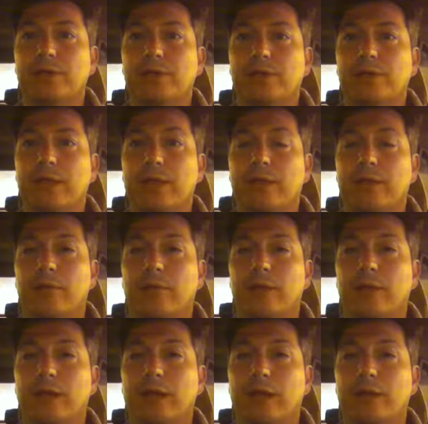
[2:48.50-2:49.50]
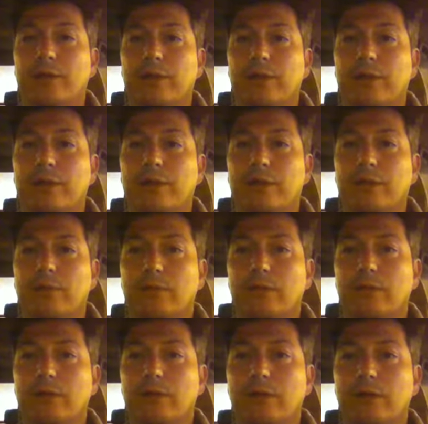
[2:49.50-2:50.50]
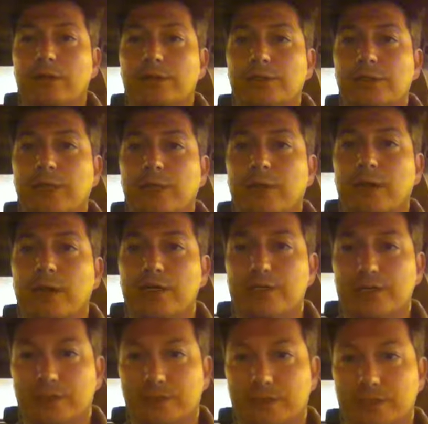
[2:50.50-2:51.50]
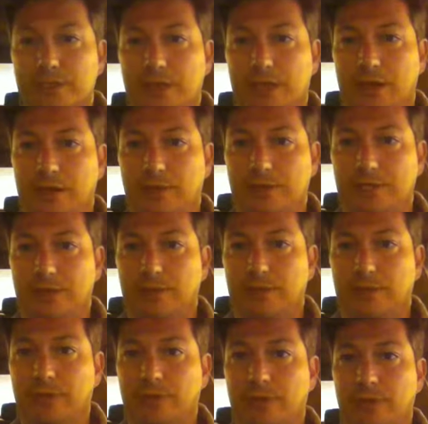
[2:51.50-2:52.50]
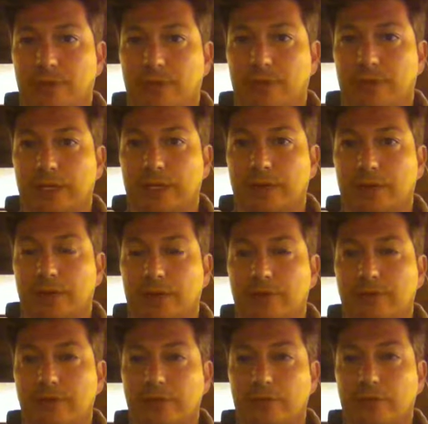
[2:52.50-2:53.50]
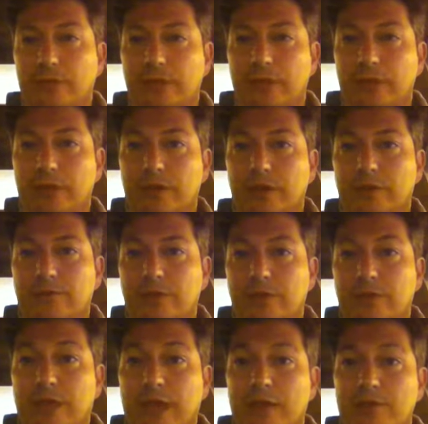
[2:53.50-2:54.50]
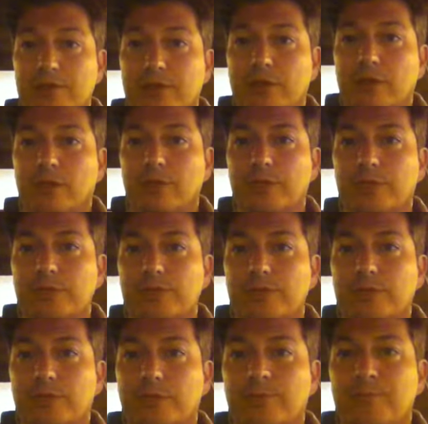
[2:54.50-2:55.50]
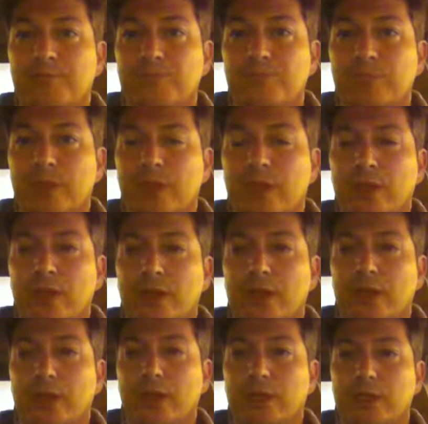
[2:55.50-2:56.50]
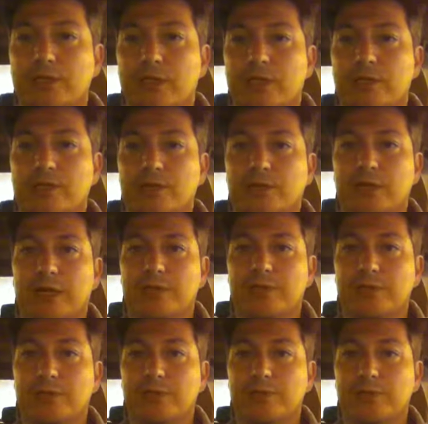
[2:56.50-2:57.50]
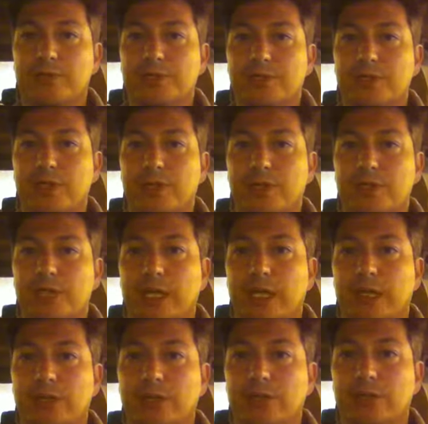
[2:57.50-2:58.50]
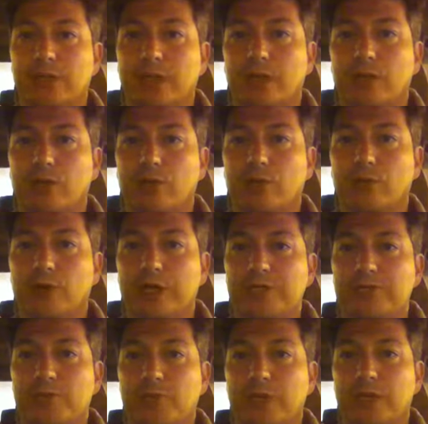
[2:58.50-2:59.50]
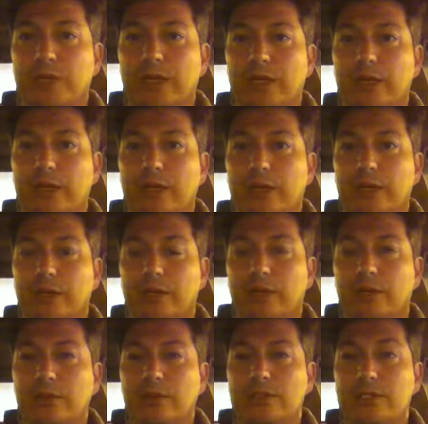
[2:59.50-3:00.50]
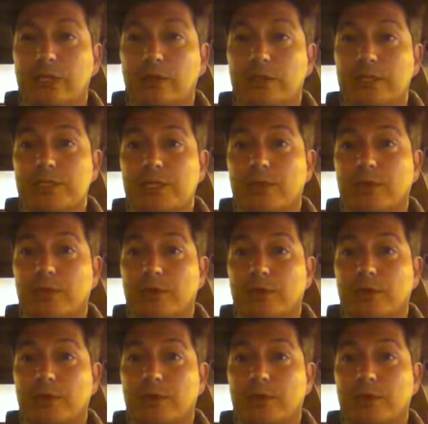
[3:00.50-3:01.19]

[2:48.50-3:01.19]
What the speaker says: to get their work out there, whereas in the past it was the offset print model, where you would often print a few thousand copies, or as close to 1,000 copies as you could, to get to a lower price point, and then slowly sell them